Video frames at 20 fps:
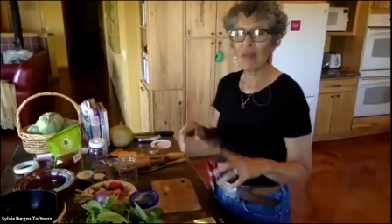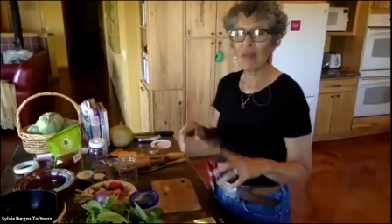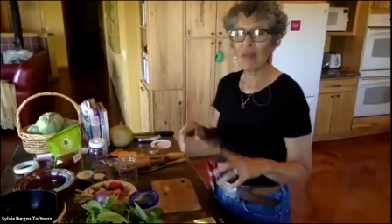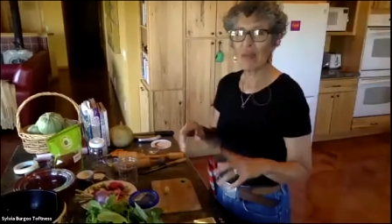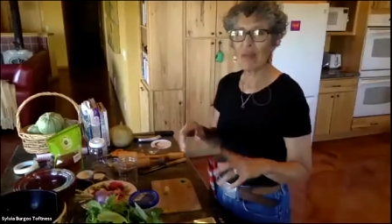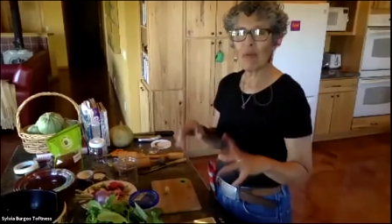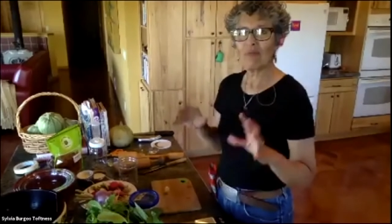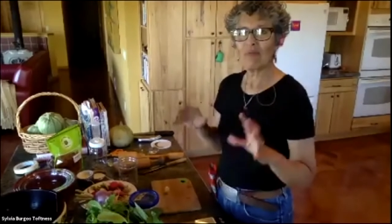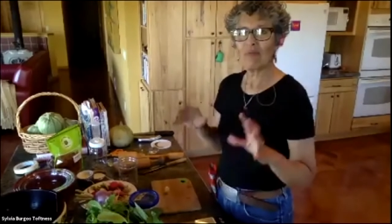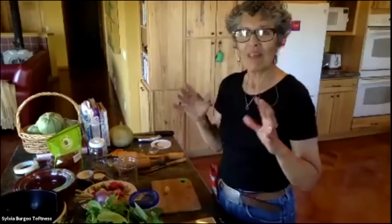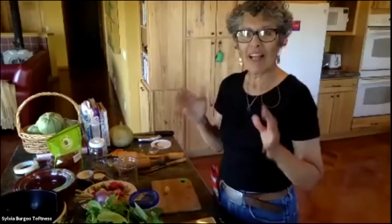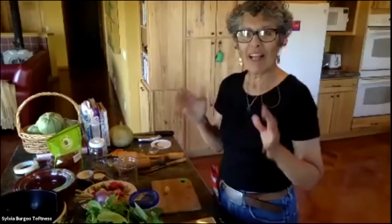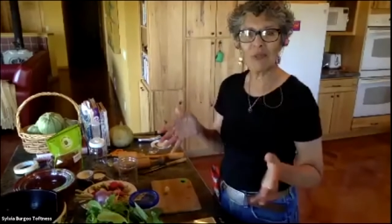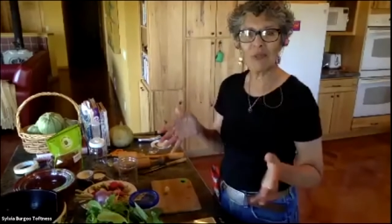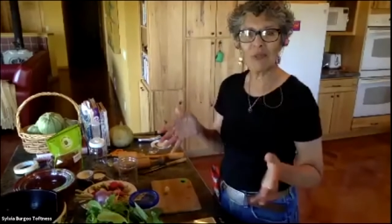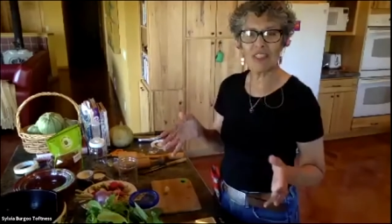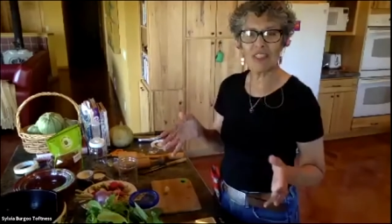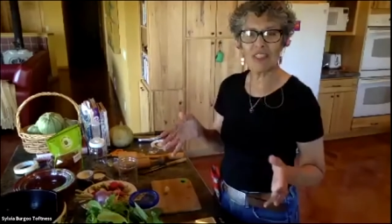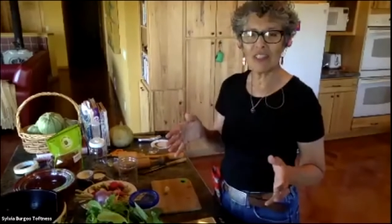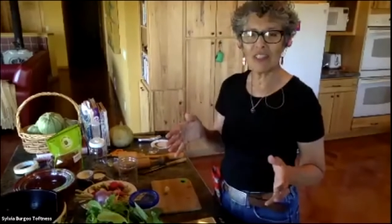we get started
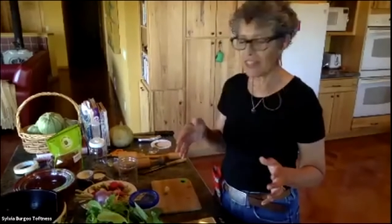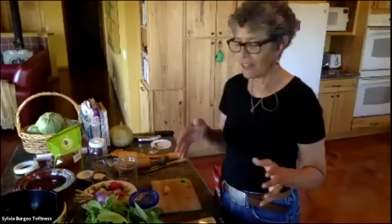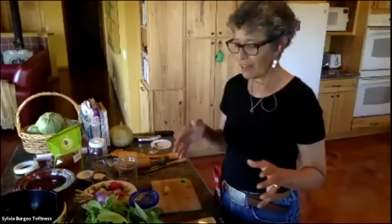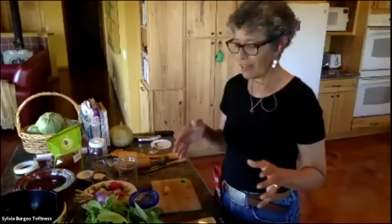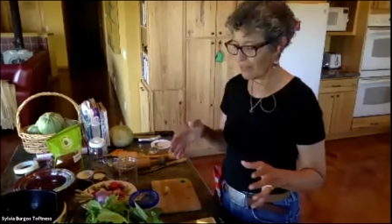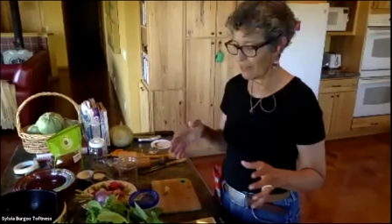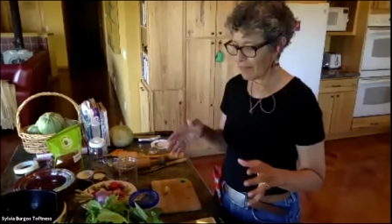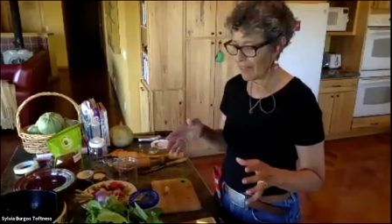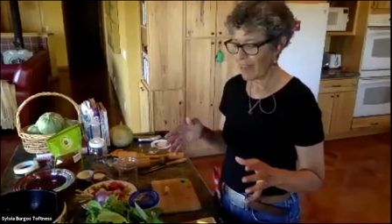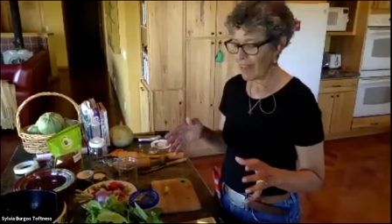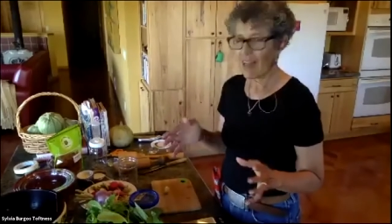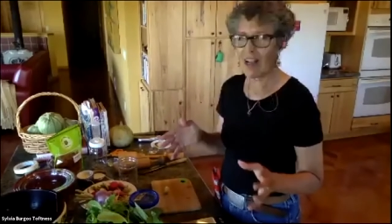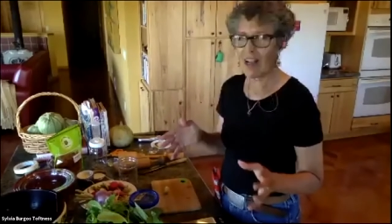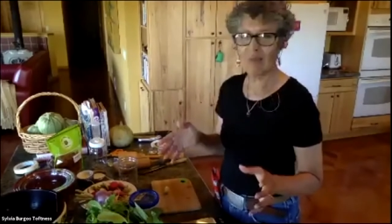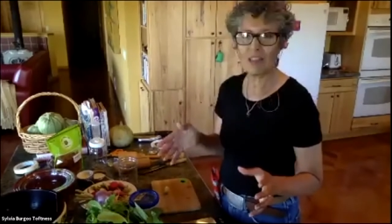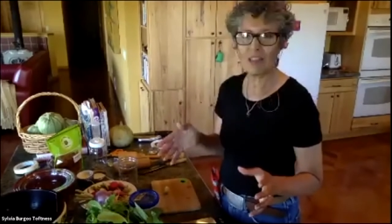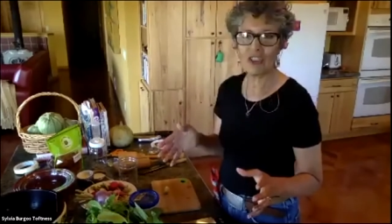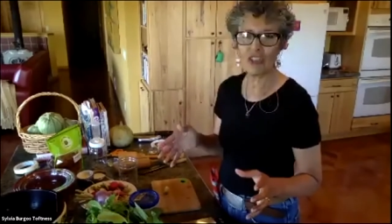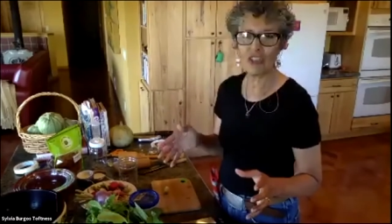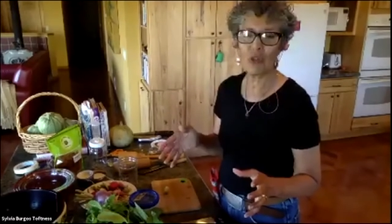here, I'm going
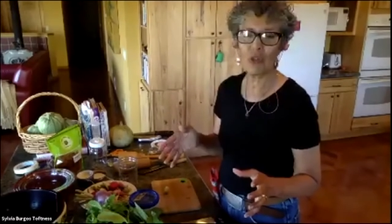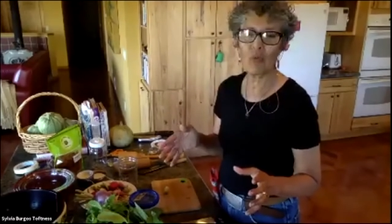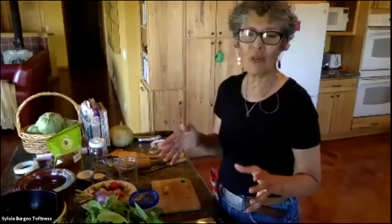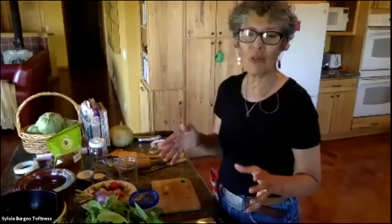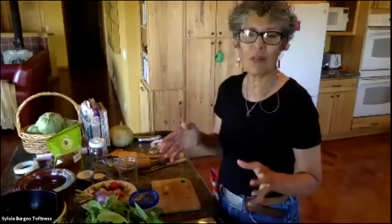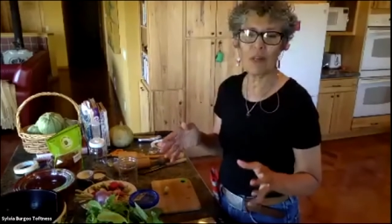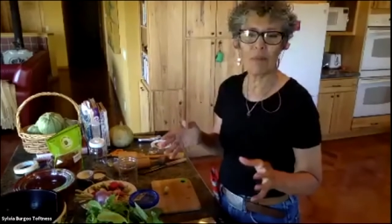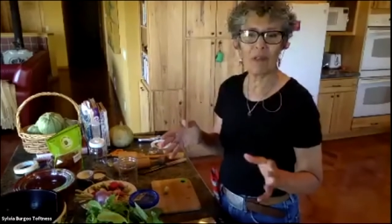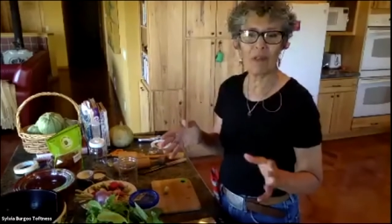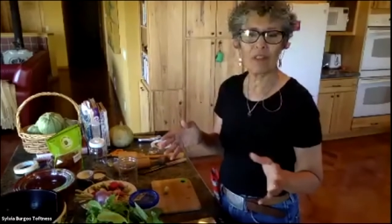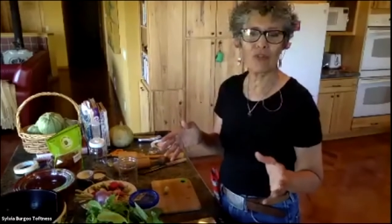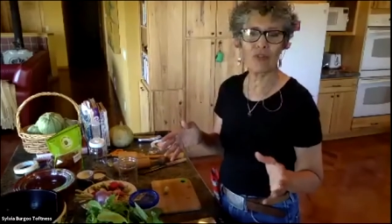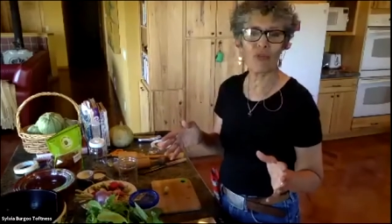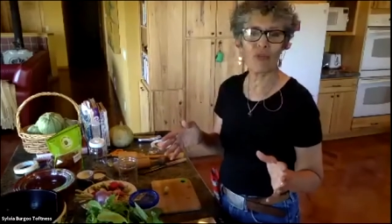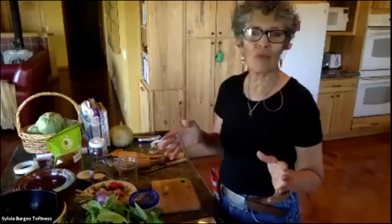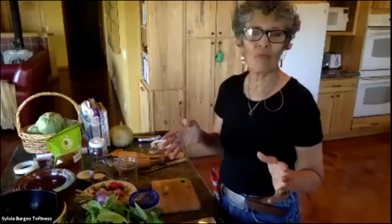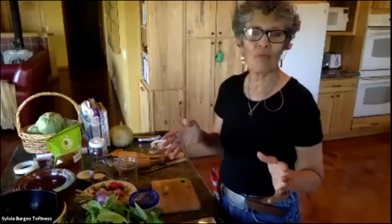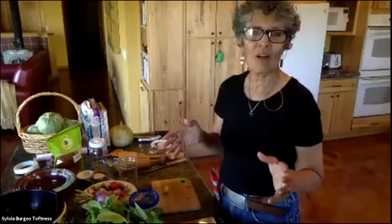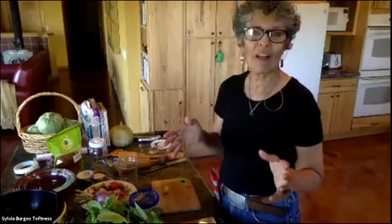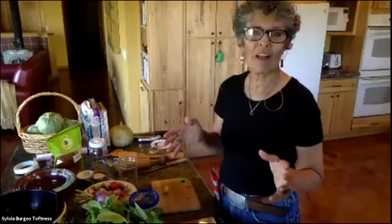to show you what I picked
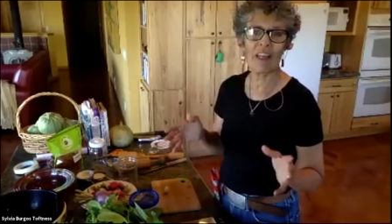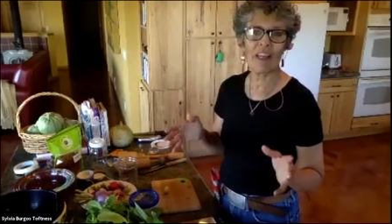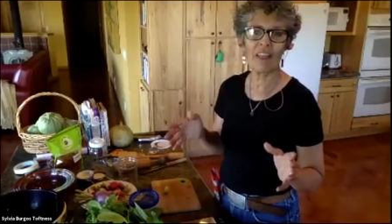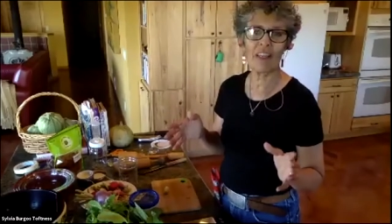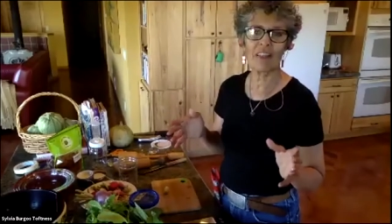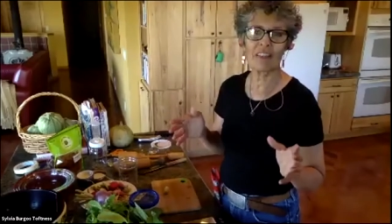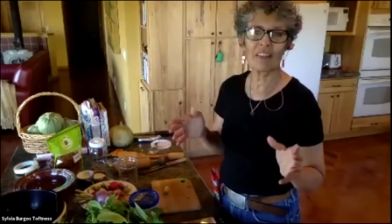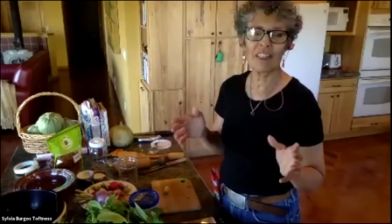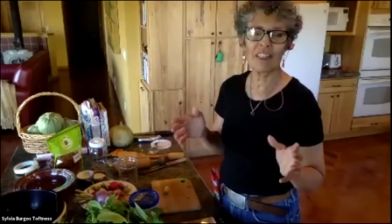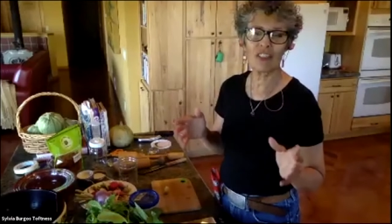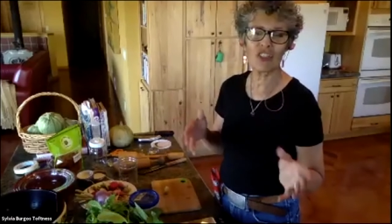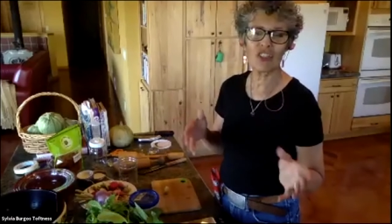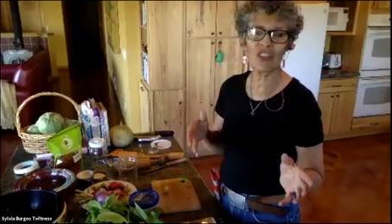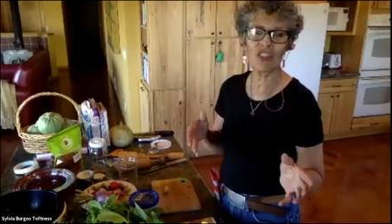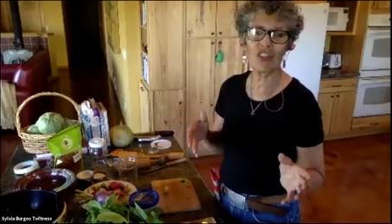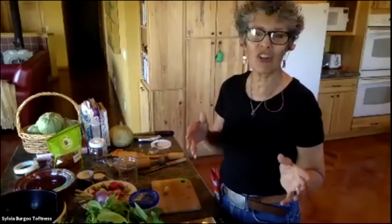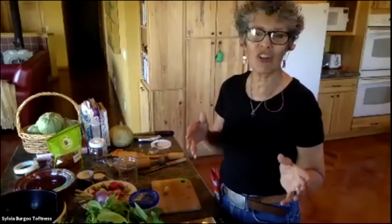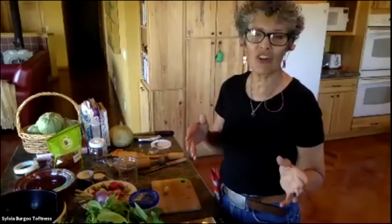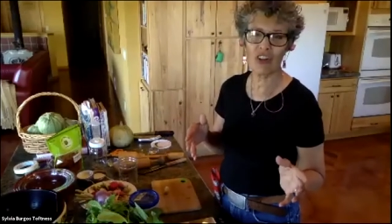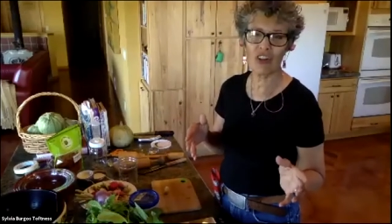from my
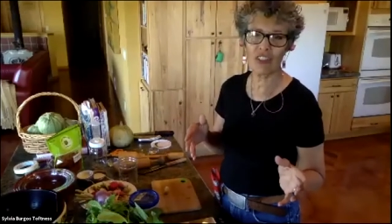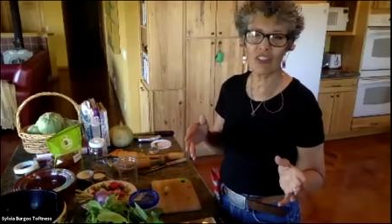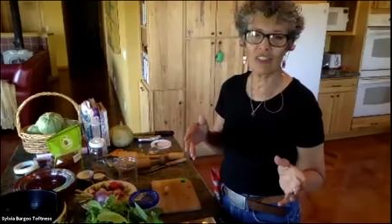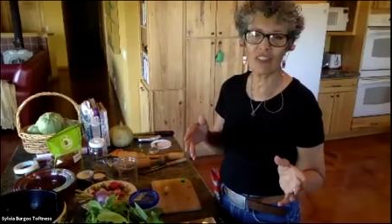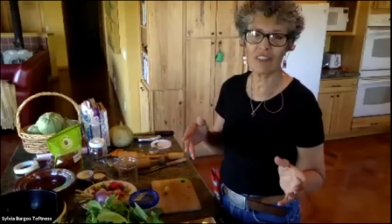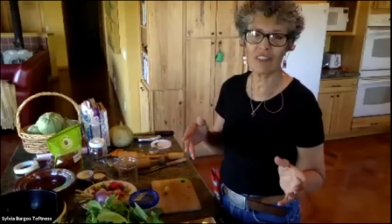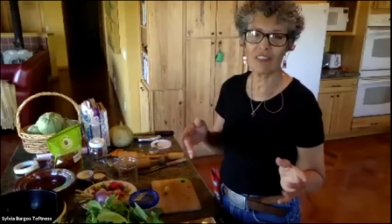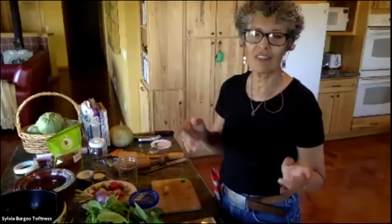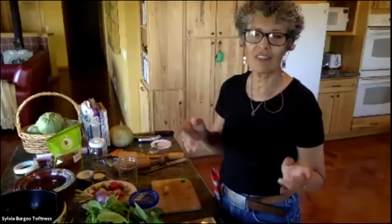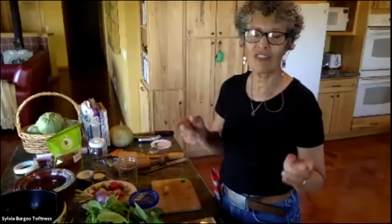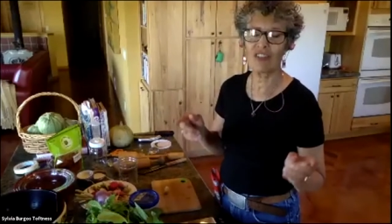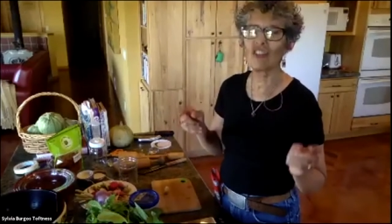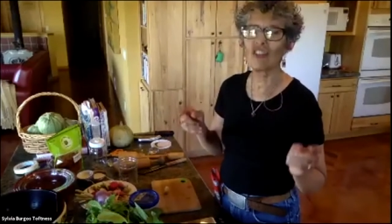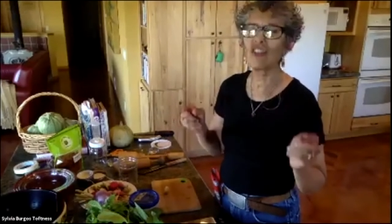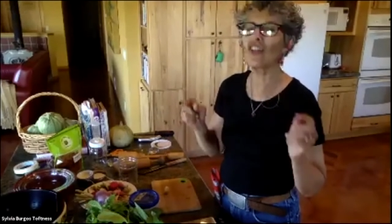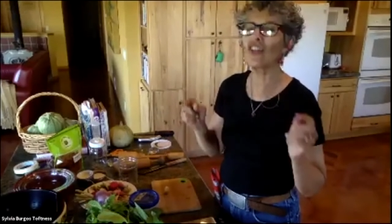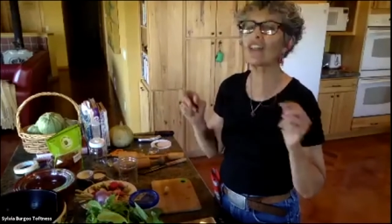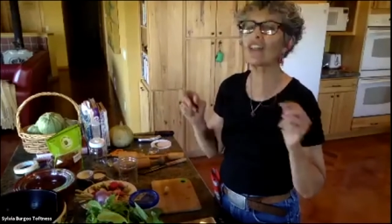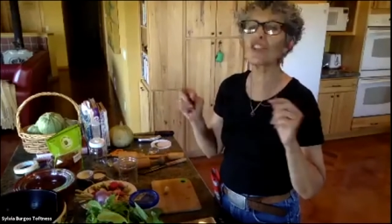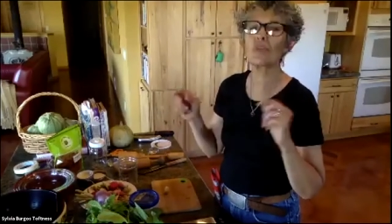kitchen garden
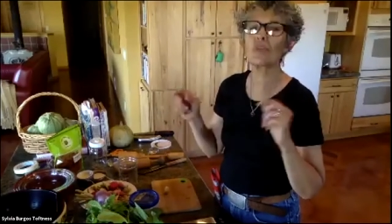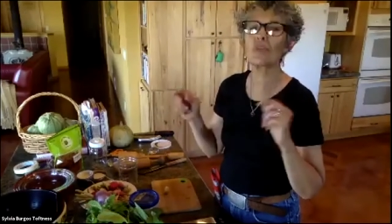just